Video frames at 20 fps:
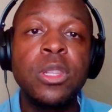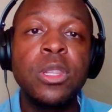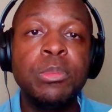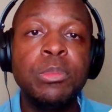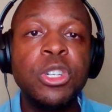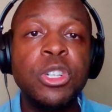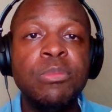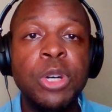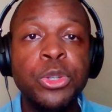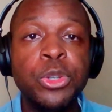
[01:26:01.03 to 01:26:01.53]
the
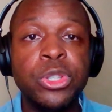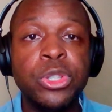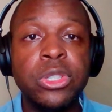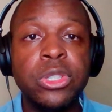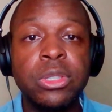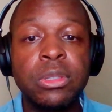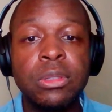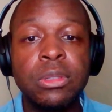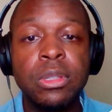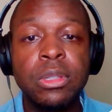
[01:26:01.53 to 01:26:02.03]
book of Moses.
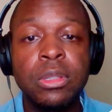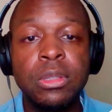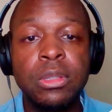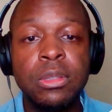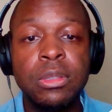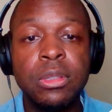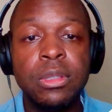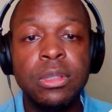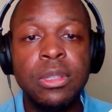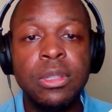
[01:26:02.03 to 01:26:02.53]

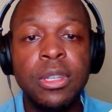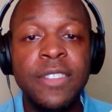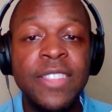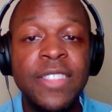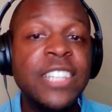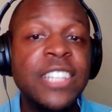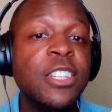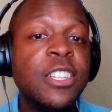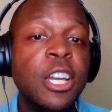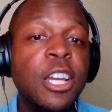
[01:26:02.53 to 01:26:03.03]
And
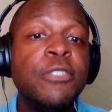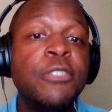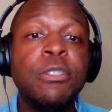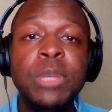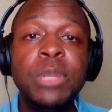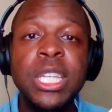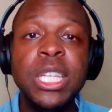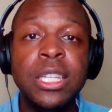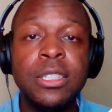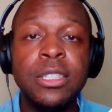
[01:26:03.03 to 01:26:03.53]
that's enough for
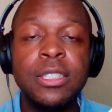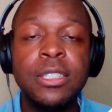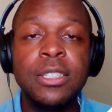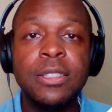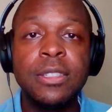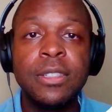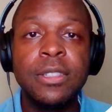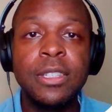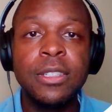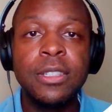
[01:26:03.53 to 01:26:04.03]
me.
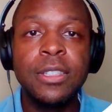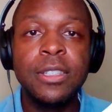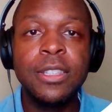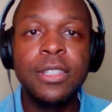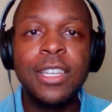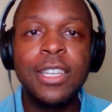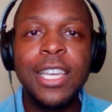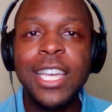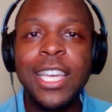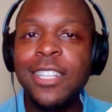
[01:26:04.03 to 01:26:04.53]

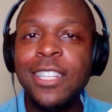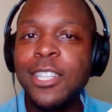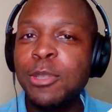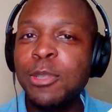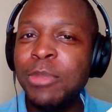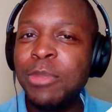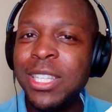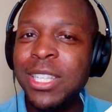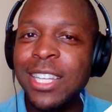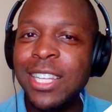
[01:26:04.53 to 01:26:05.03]
It doesn't
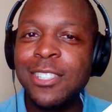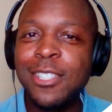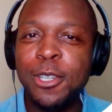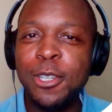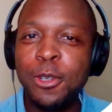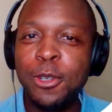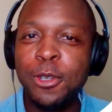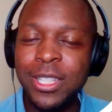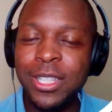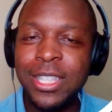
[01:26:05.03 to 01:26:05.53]
mean that's the
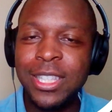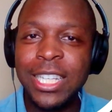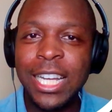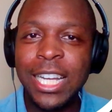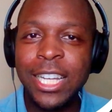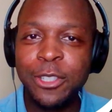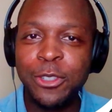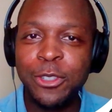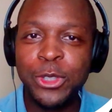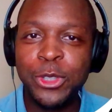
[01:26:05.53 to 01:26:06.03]
only thing
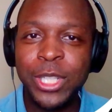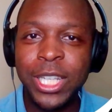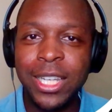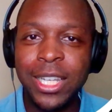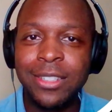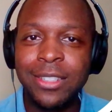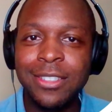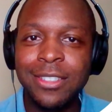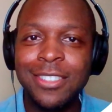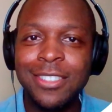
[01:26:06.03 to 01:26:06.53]
I
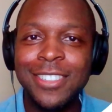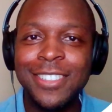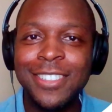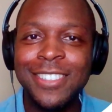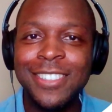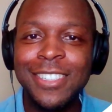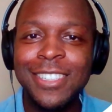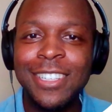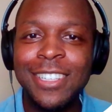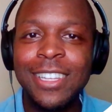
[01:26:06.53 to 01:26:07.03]
understand
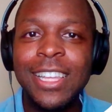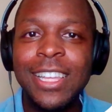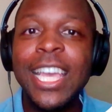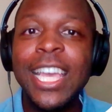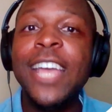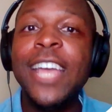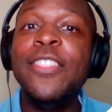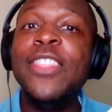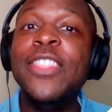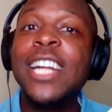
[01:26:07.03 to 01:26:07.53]

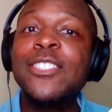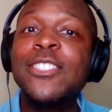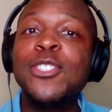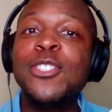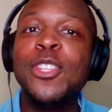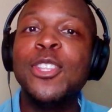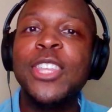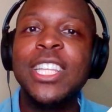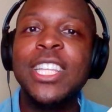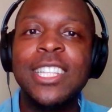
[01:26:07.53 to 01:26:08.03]
and that's the
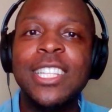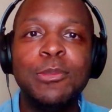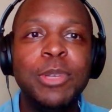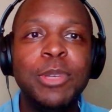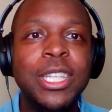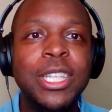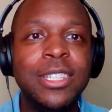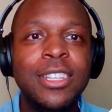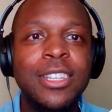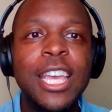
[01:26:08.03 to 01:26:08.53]
thing that's
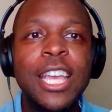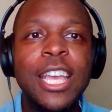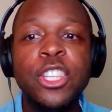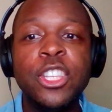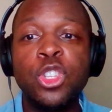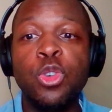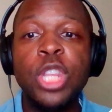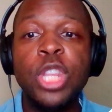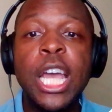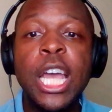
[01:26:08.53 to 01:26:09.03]
being
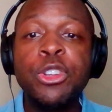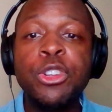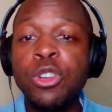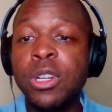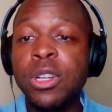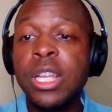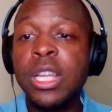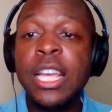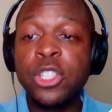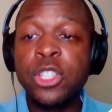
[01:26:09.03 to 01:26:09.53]
so now
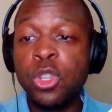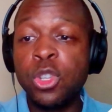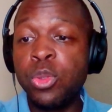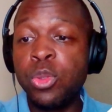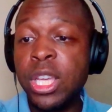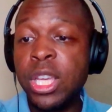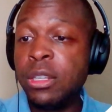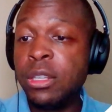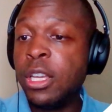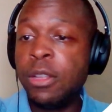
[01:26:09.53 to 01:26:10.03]
you're so
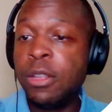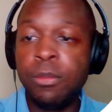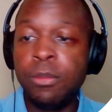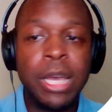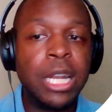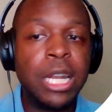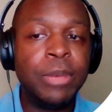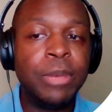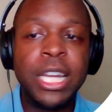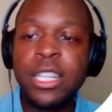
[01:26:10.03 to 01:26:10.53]
then
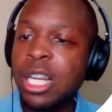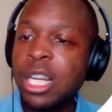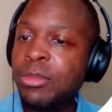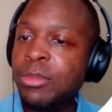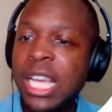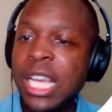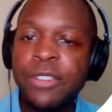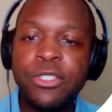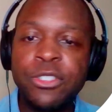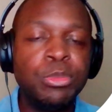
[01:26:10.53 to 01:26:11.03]
Mana Mana comes
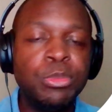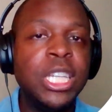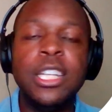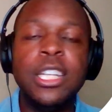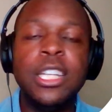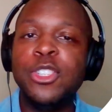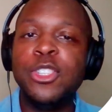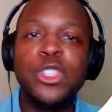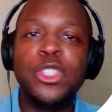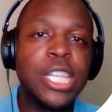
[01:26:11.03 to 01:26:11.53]
after me and
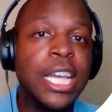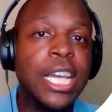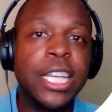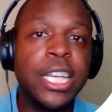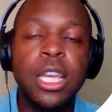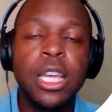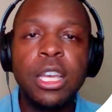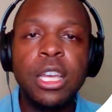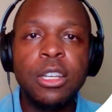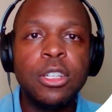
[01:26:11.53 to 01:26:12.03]
it is like
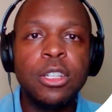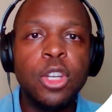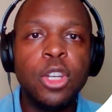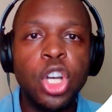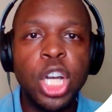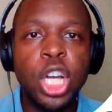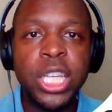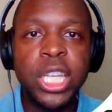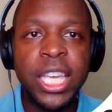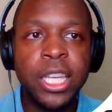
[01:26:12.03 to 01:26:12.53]

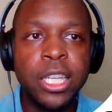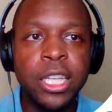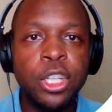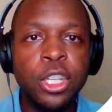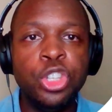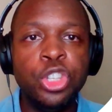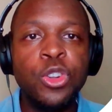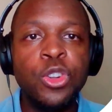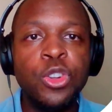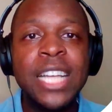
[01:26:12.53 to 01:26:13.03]
again
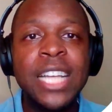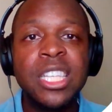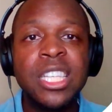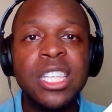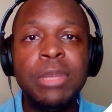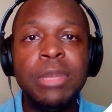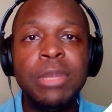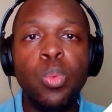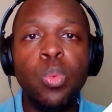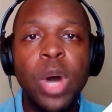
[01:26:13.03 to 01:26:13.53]
you're asking
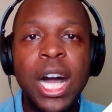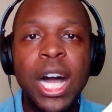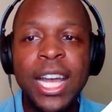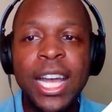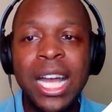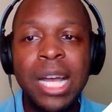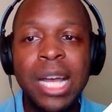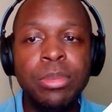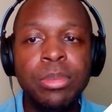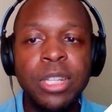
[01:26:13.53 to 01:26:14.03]
me why
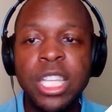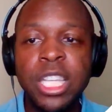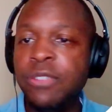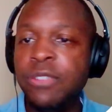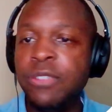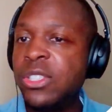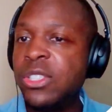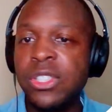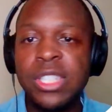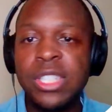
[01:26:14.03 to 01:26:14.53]
i believe
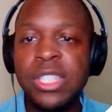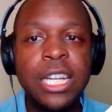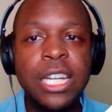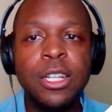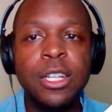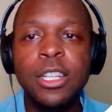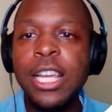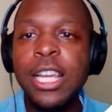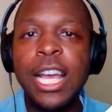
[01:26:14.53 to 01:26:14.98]
this is not a